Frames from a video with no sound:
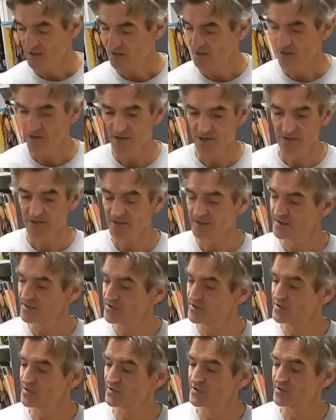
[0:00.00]
All right, this
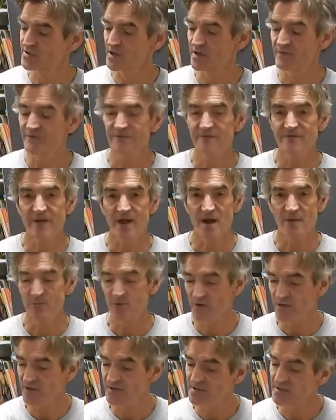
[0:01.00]
is used on
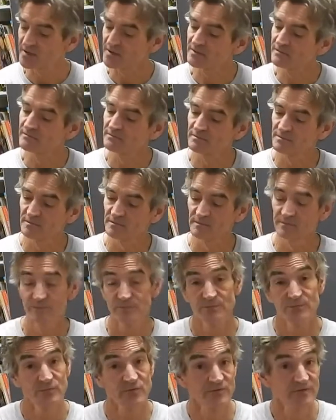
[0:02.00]
fabric to
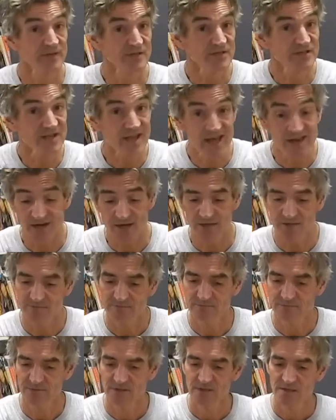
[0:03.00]
prevent static.
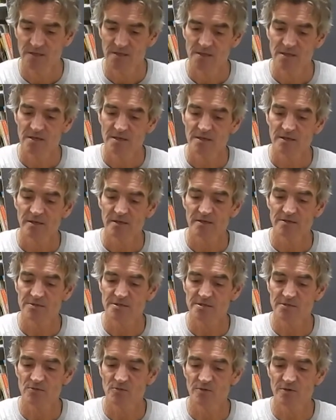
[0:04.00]
I'm going to
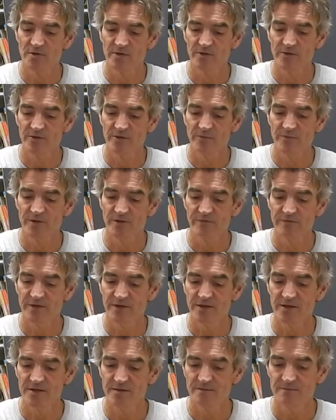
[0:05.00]
squirt a little bit of it
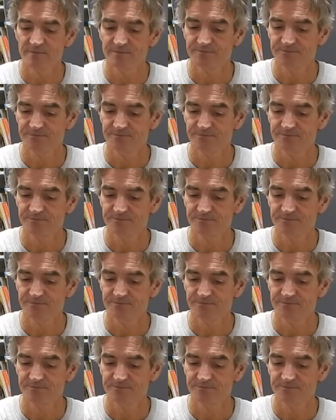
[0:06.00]
in.